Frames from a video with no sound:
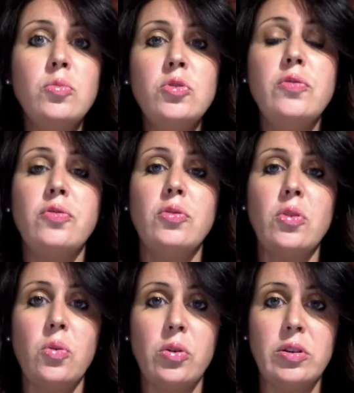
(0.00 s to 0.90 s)
move through the
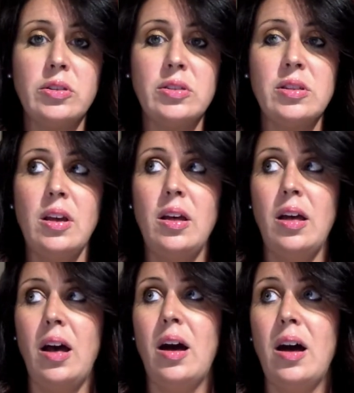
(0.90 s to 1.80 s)
course
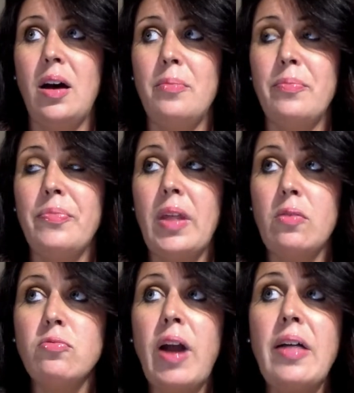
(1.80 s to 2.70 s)

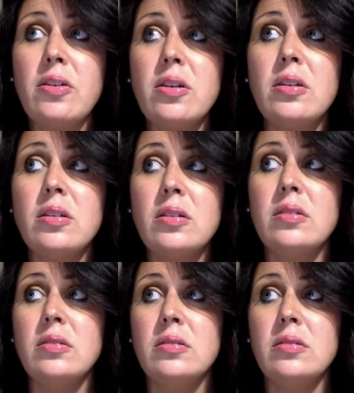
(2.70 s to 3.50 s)
rather